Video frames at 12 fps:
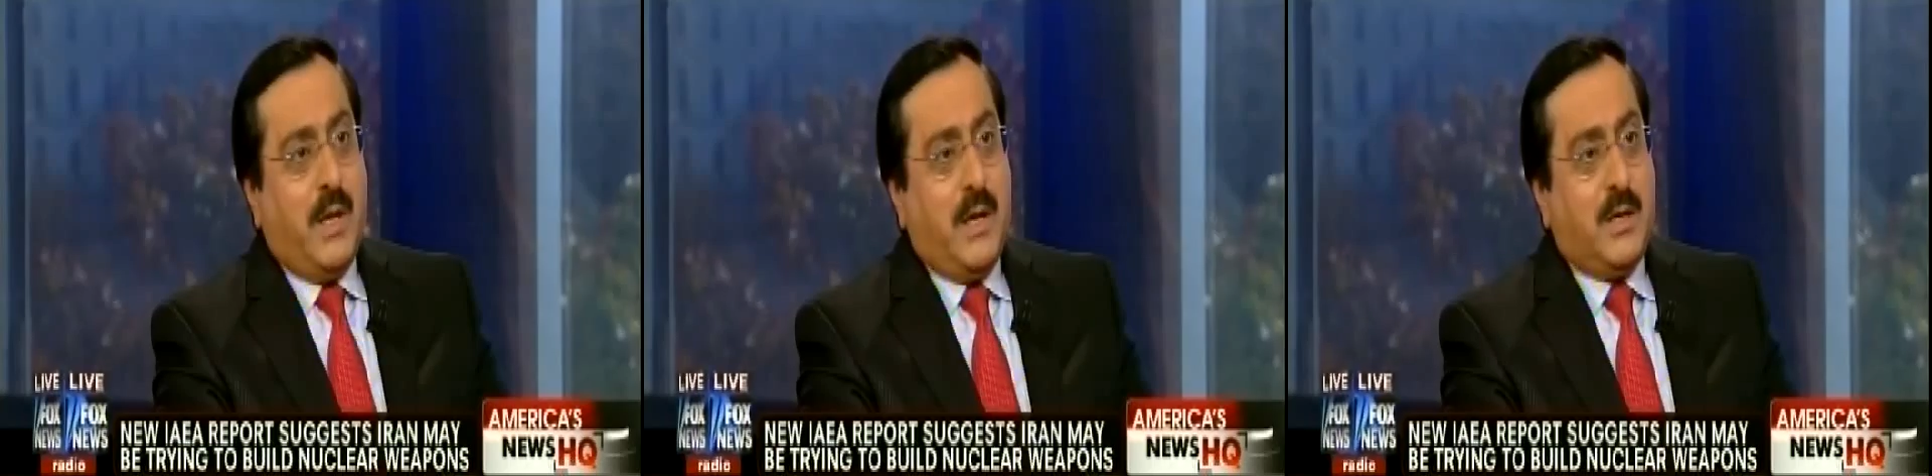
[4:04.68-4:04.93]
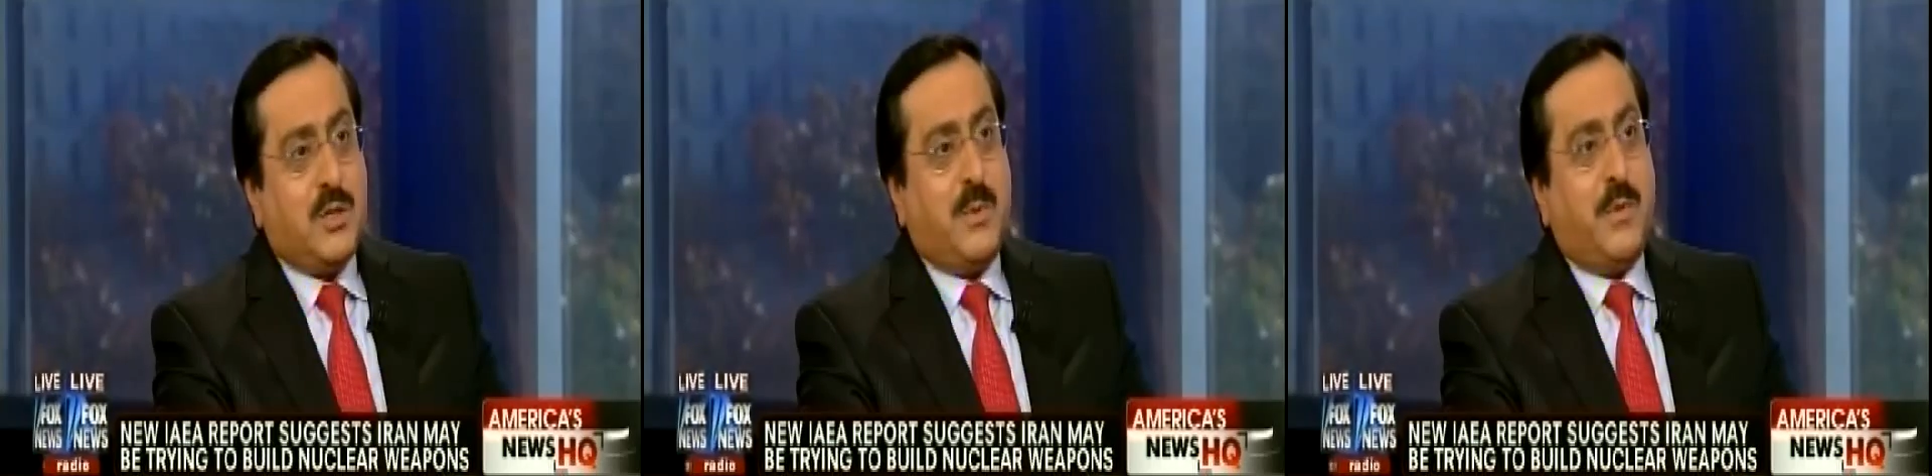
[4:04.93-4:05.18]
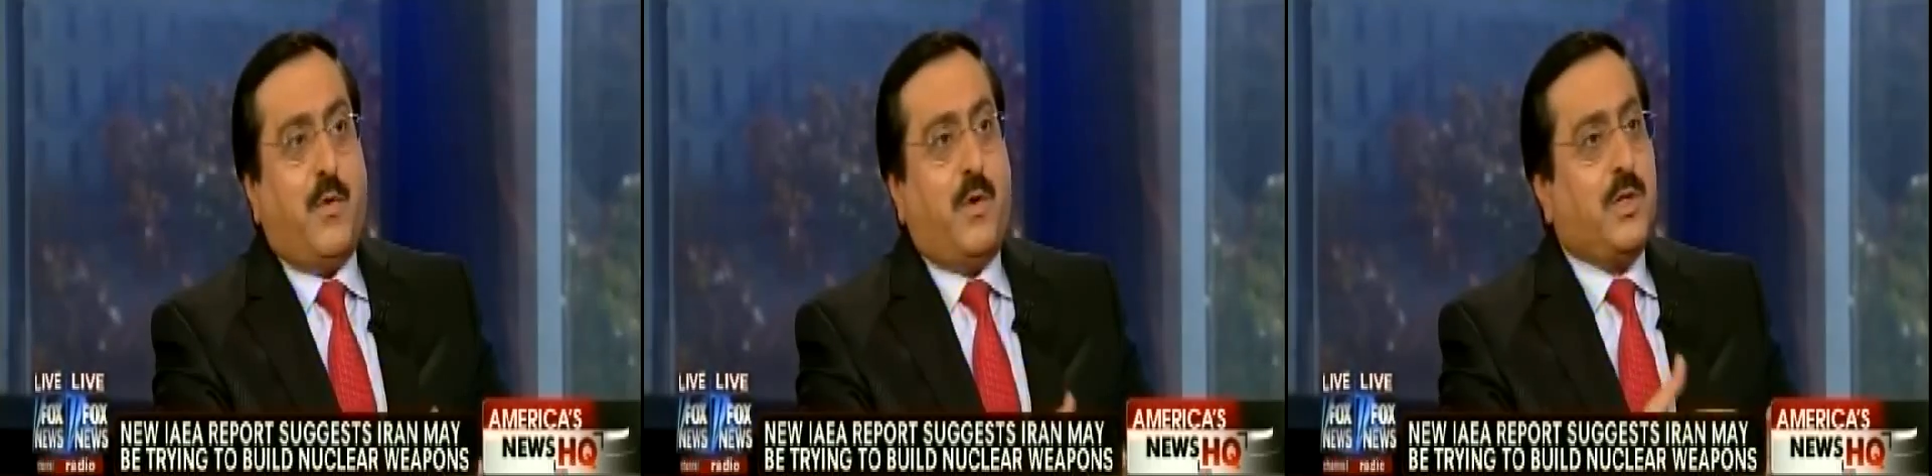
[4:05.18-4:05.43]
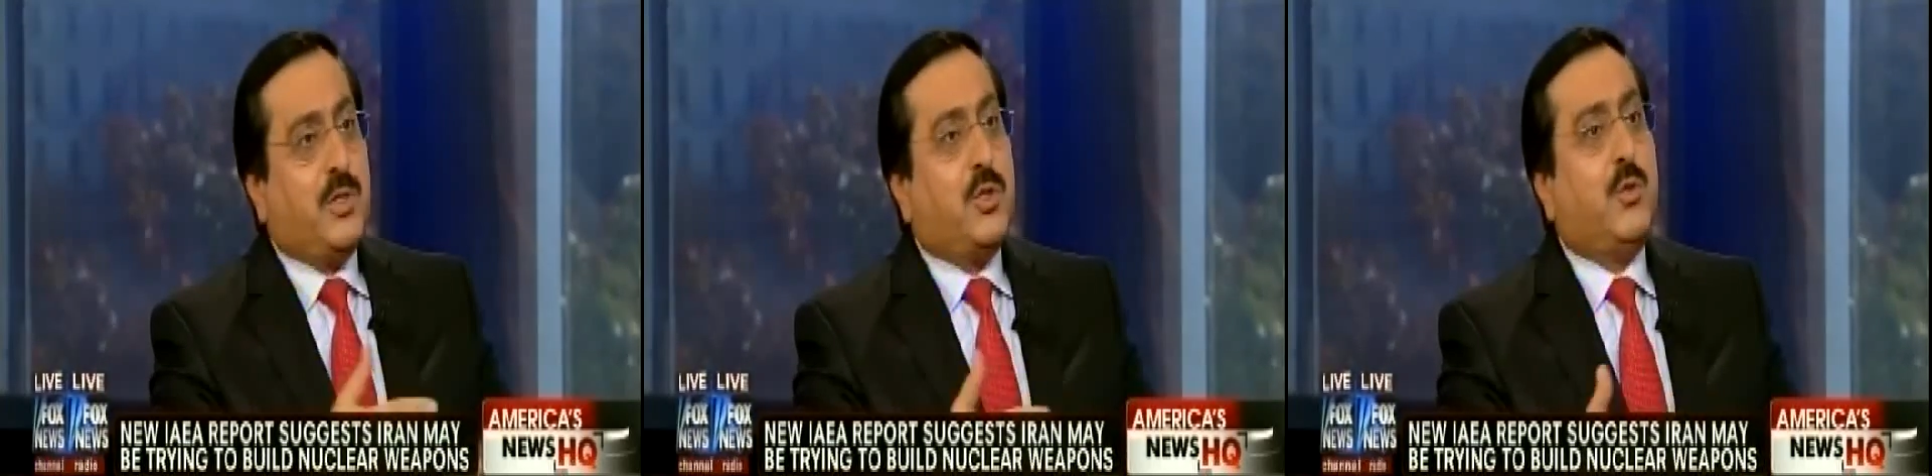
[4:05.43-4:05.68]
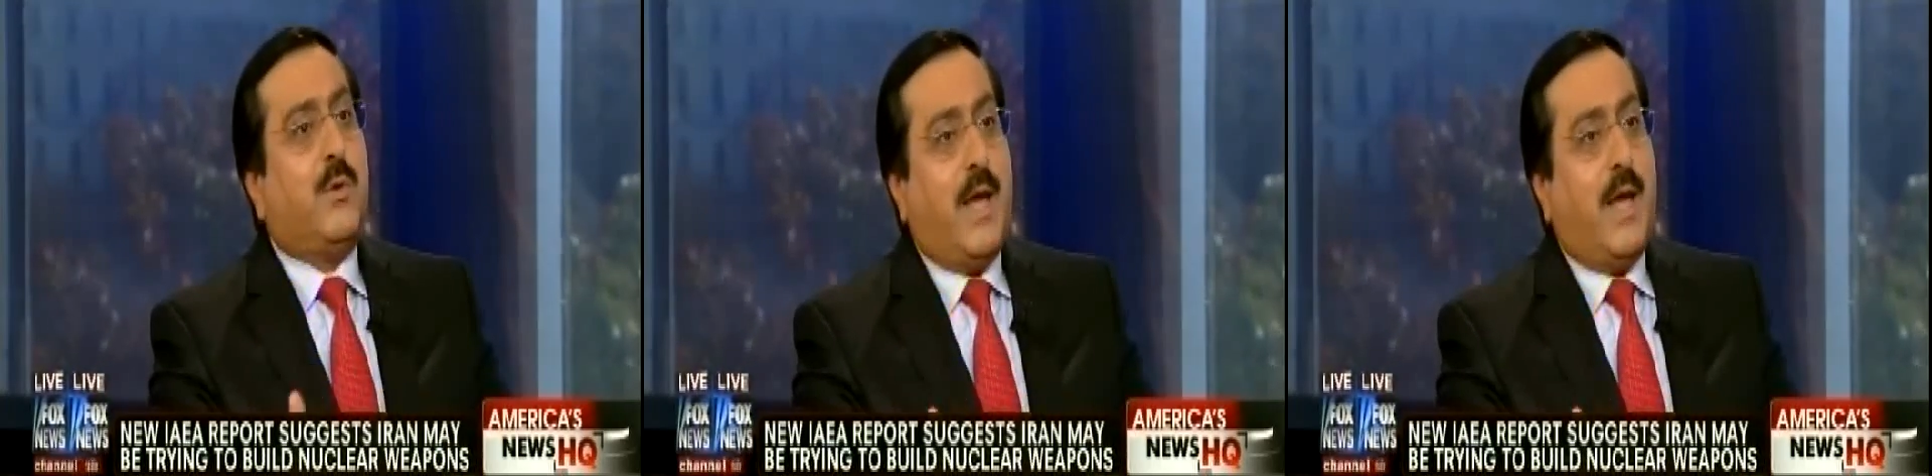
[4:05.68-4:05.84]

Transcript: years before it's too